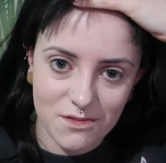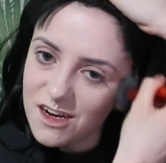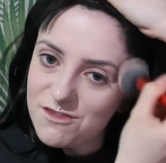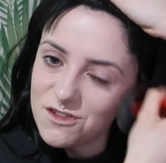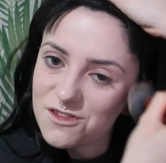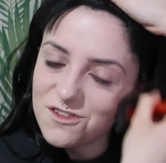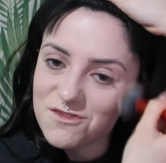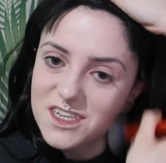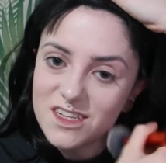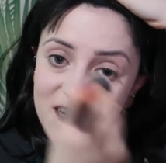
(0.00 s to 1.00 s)
I've also
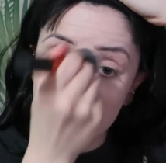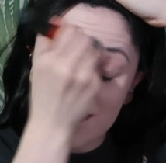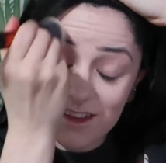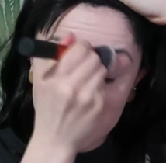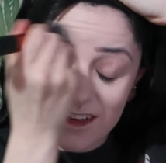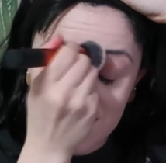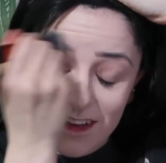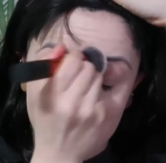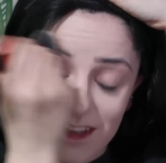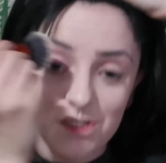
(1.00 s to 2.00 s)
realised that
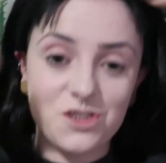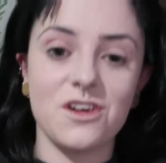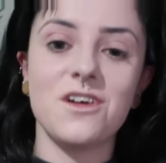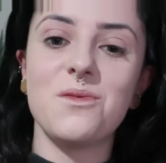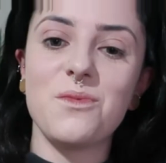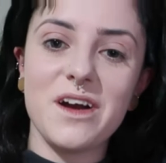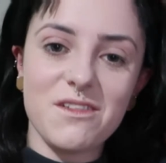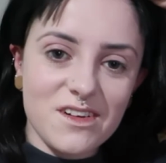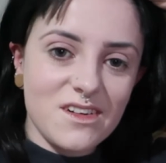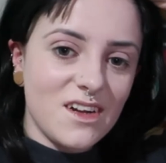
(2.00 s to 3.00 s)
this shirt I'm
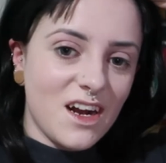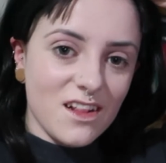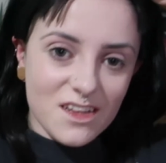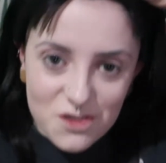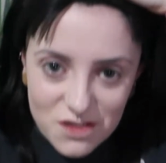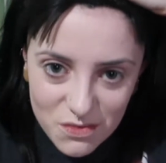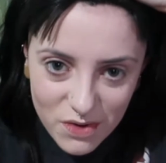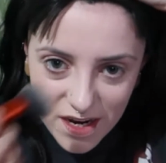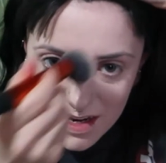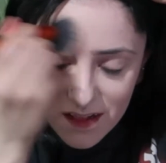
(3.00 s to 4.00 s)
wearing, I literally wear
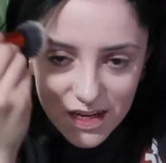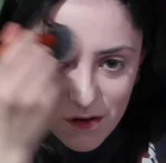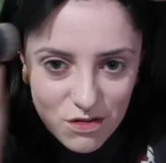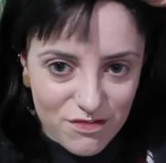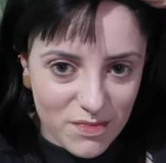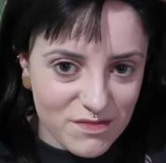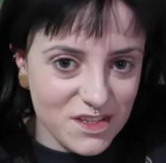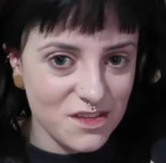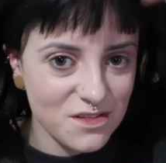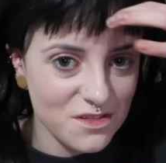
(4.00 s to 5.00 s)
it in like all of my
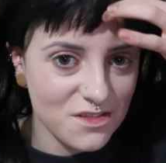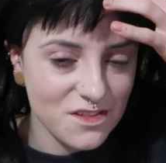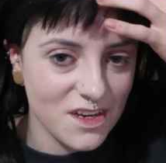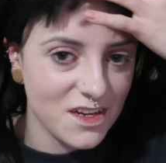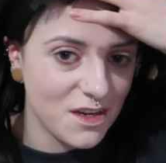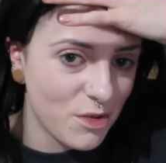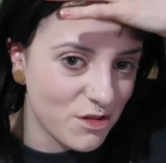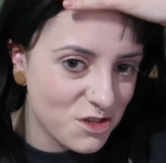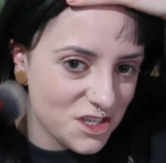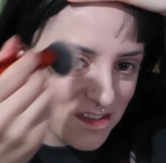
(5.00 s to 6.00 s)
videos, and I
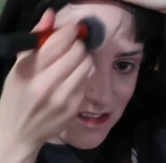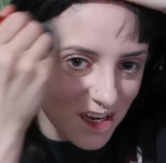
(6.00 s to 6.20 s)
apologise.